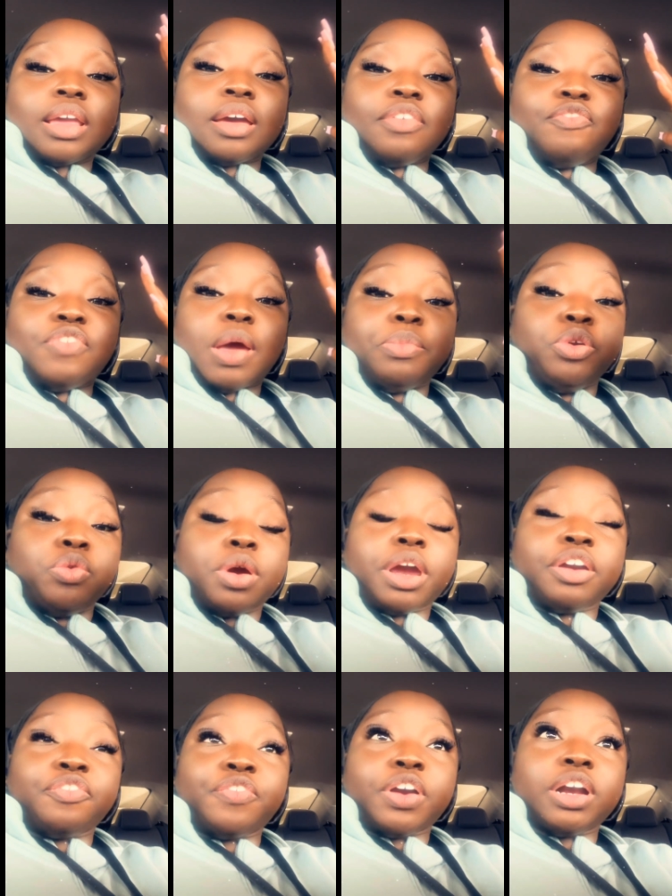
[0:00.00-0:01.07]
February
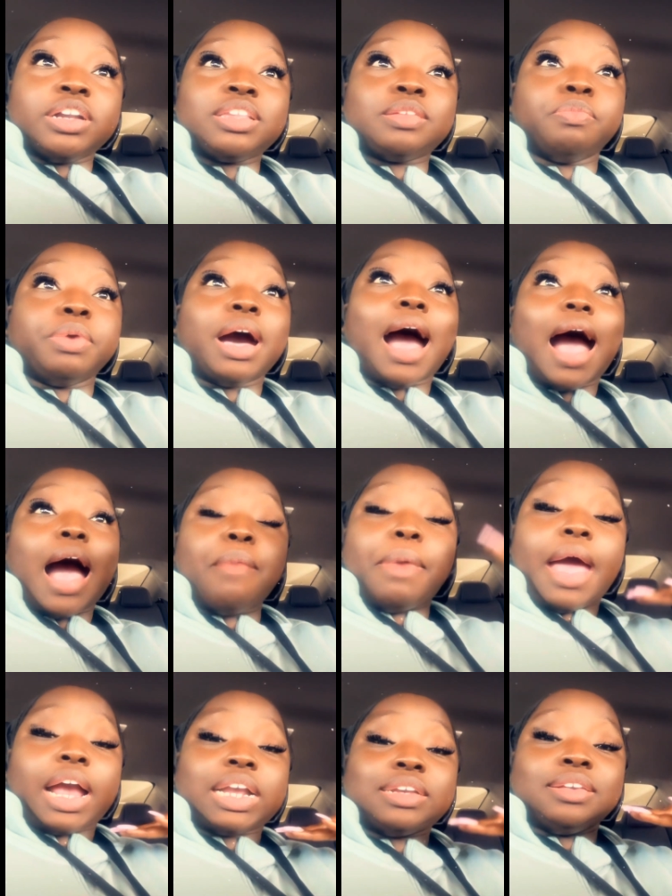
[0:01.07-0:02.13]
1st, but I'm
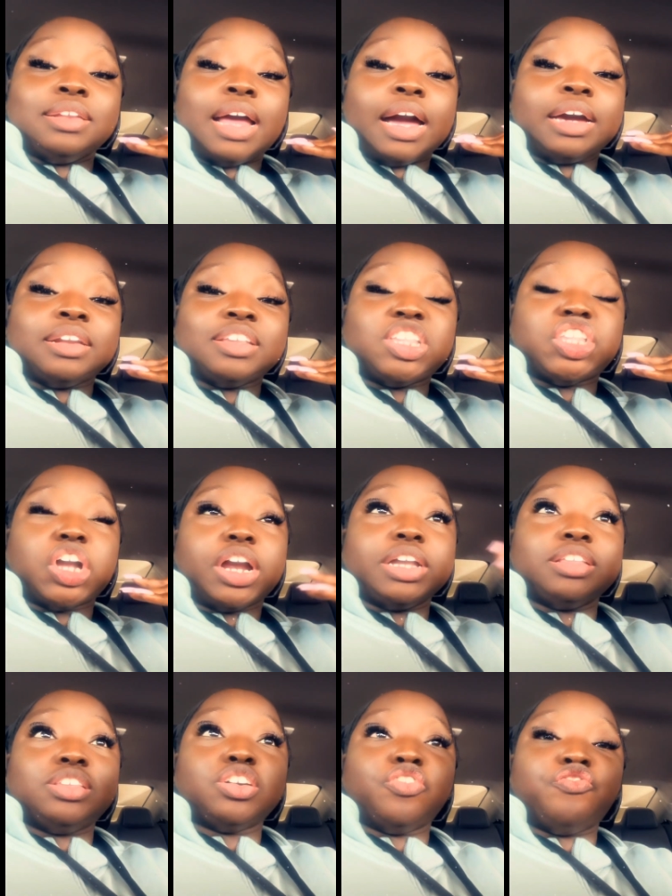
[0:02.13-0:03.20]
actually not going to start
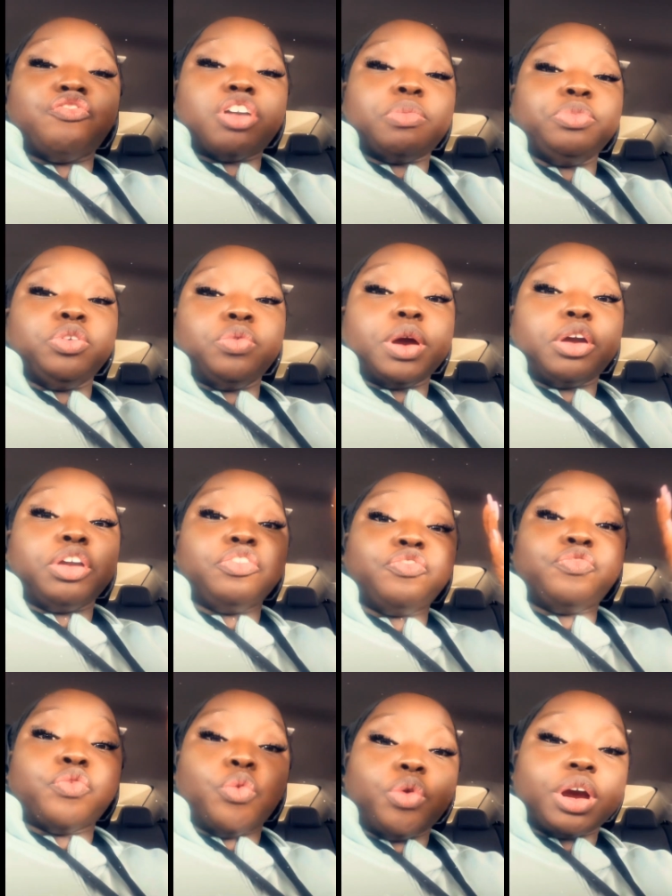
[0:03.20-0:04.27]
until February
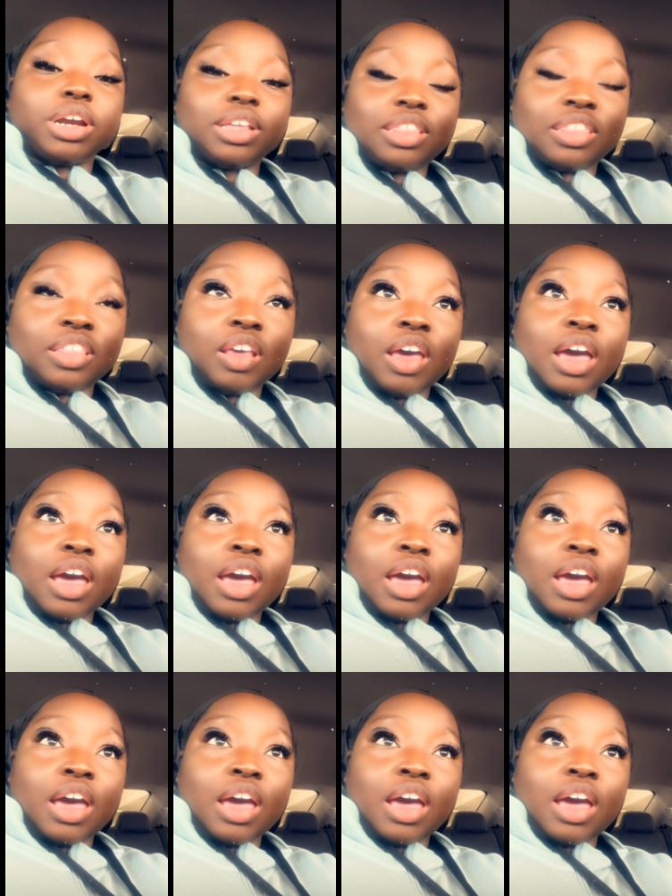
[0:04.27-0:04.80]
4th.